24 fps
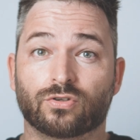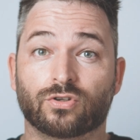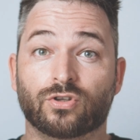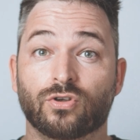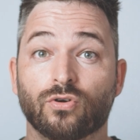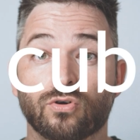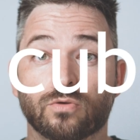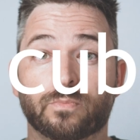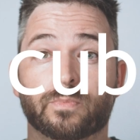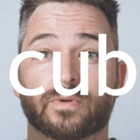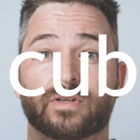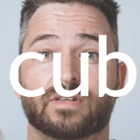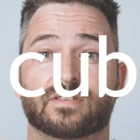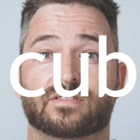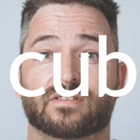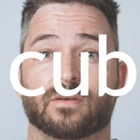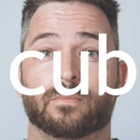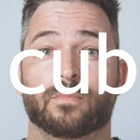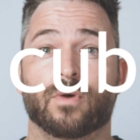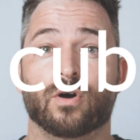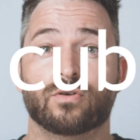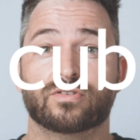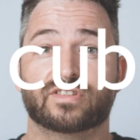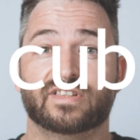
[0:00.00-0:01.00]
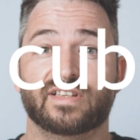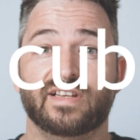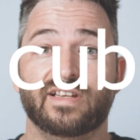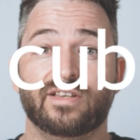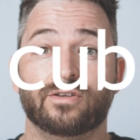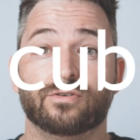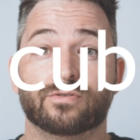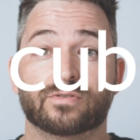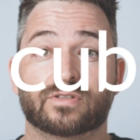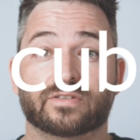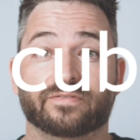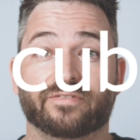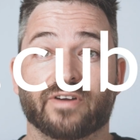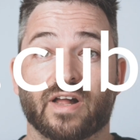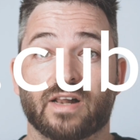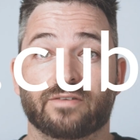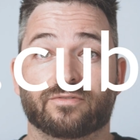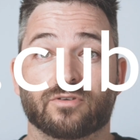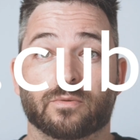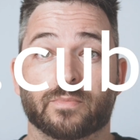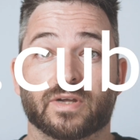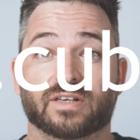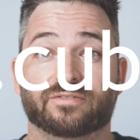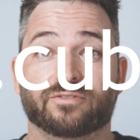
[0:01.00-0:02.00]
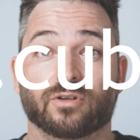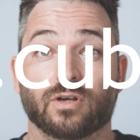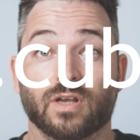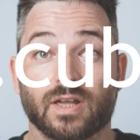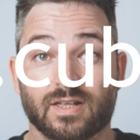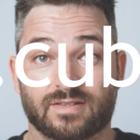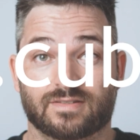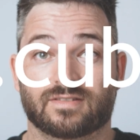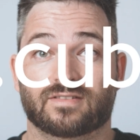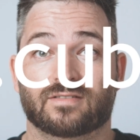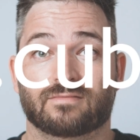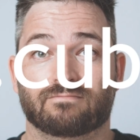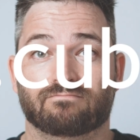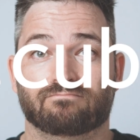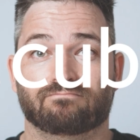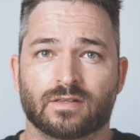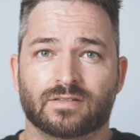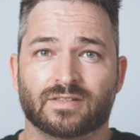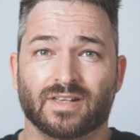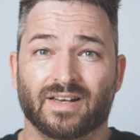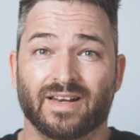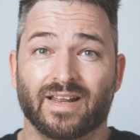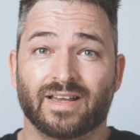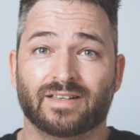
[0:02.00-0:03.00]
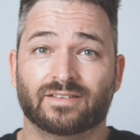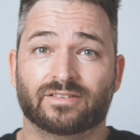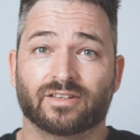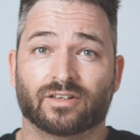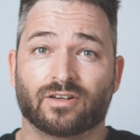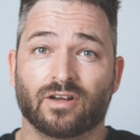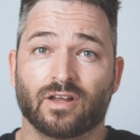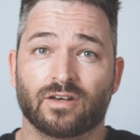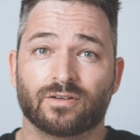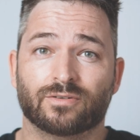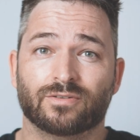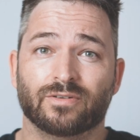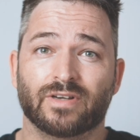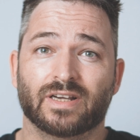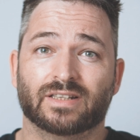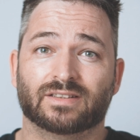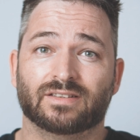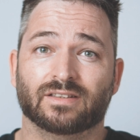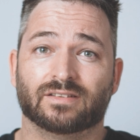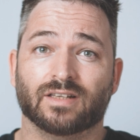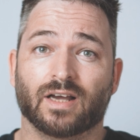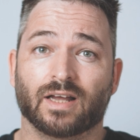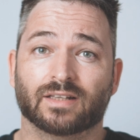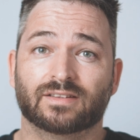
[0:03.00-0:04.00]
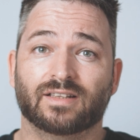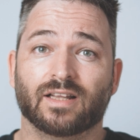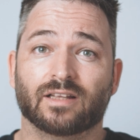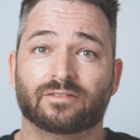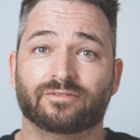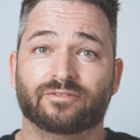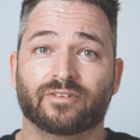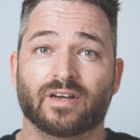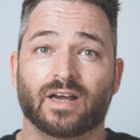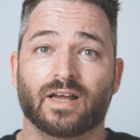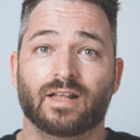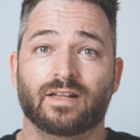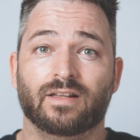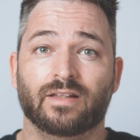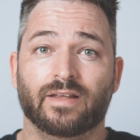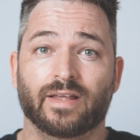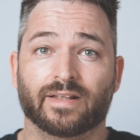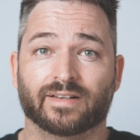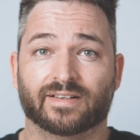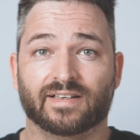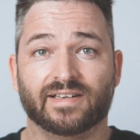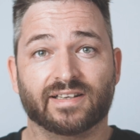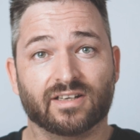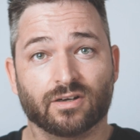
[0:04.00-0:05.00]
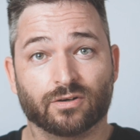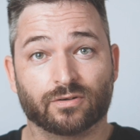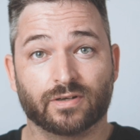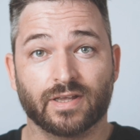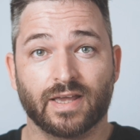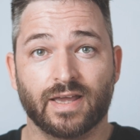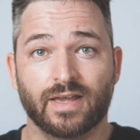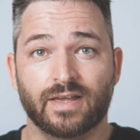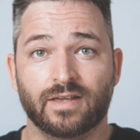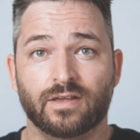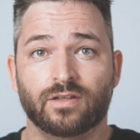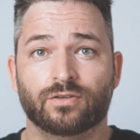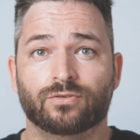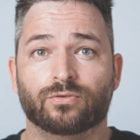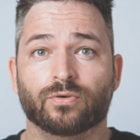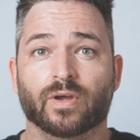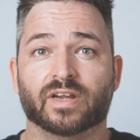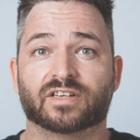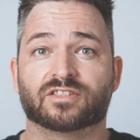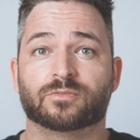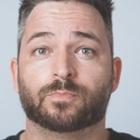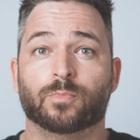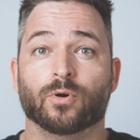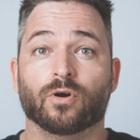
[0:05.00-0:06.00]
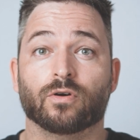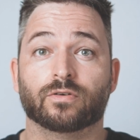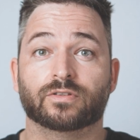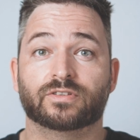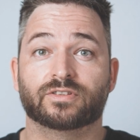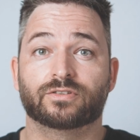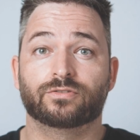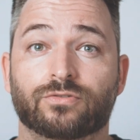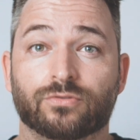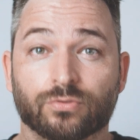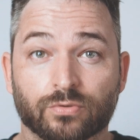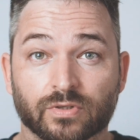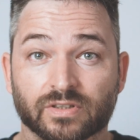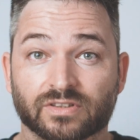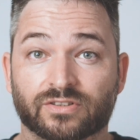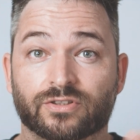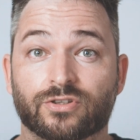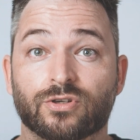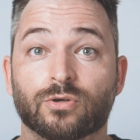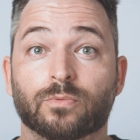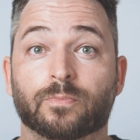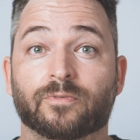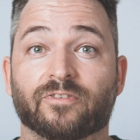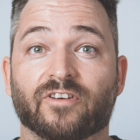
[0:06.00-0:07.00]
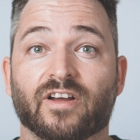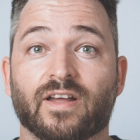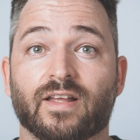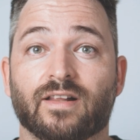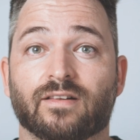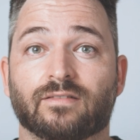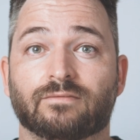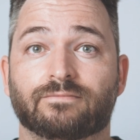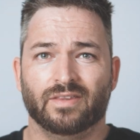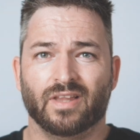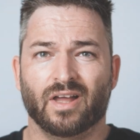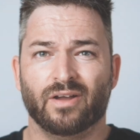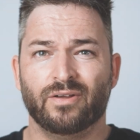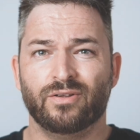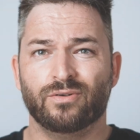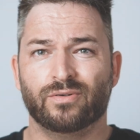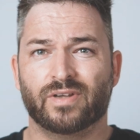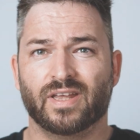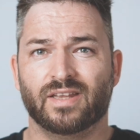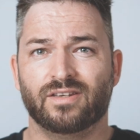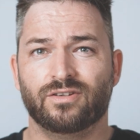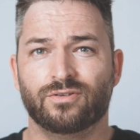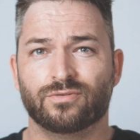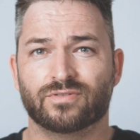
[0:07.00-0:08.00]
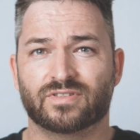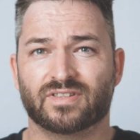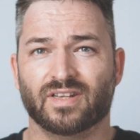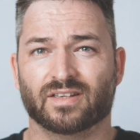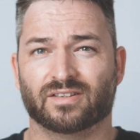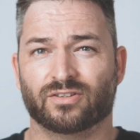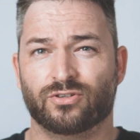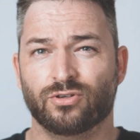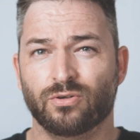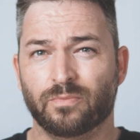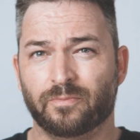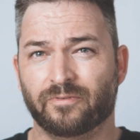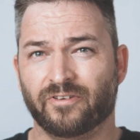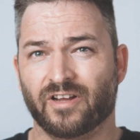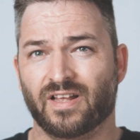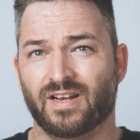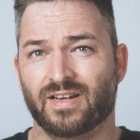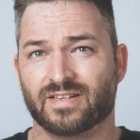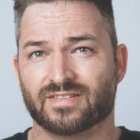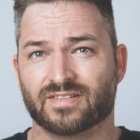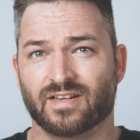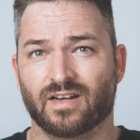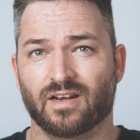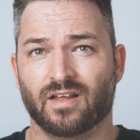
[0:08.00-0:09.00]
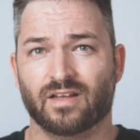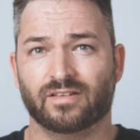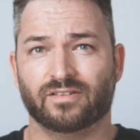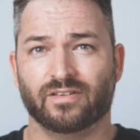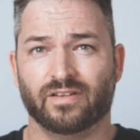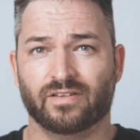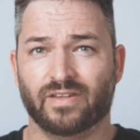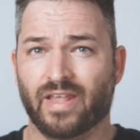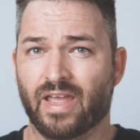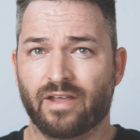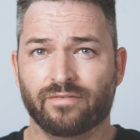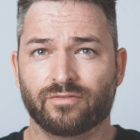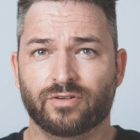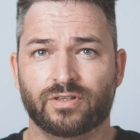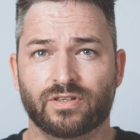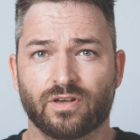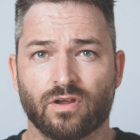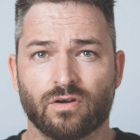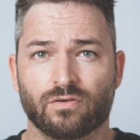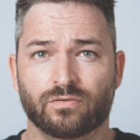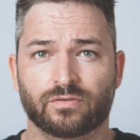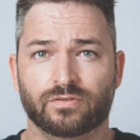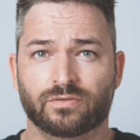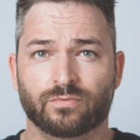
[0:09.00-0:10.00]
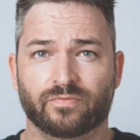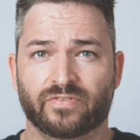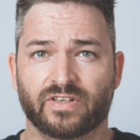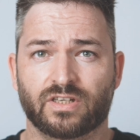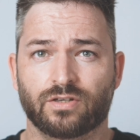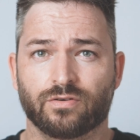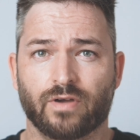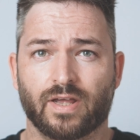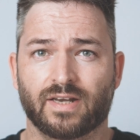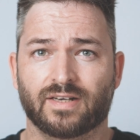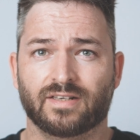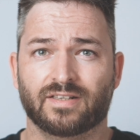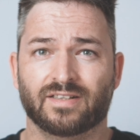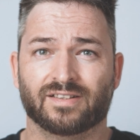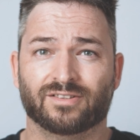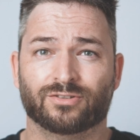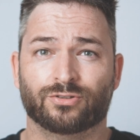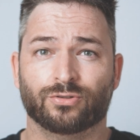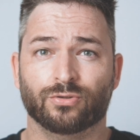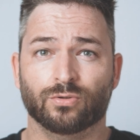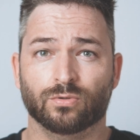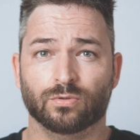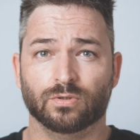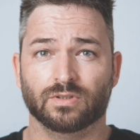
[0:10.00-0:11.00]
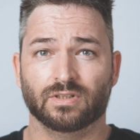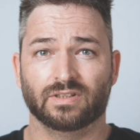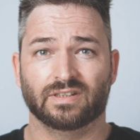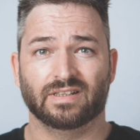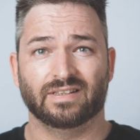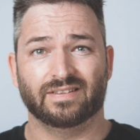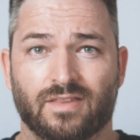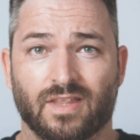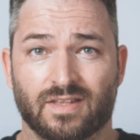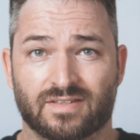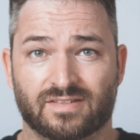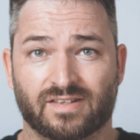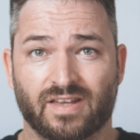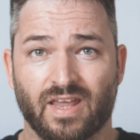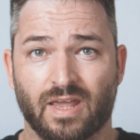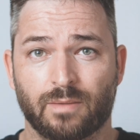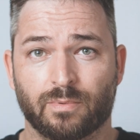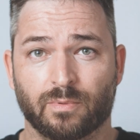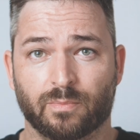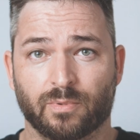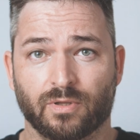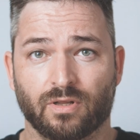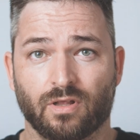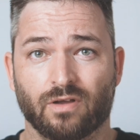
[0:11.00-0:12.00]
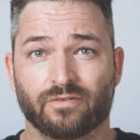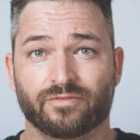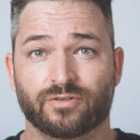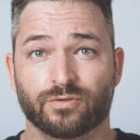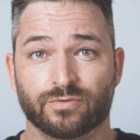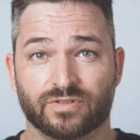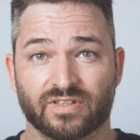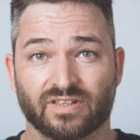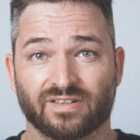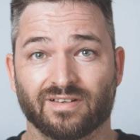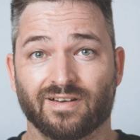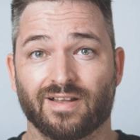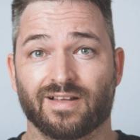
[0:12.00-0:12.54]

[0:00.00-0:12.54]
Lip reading: Cube is the mostly used file format for LUTs. Select the color-corrected halt CLUT file and click OK to export to a cube file. Now you can use that cube file as a LUT on every known video editing tool that's capable of using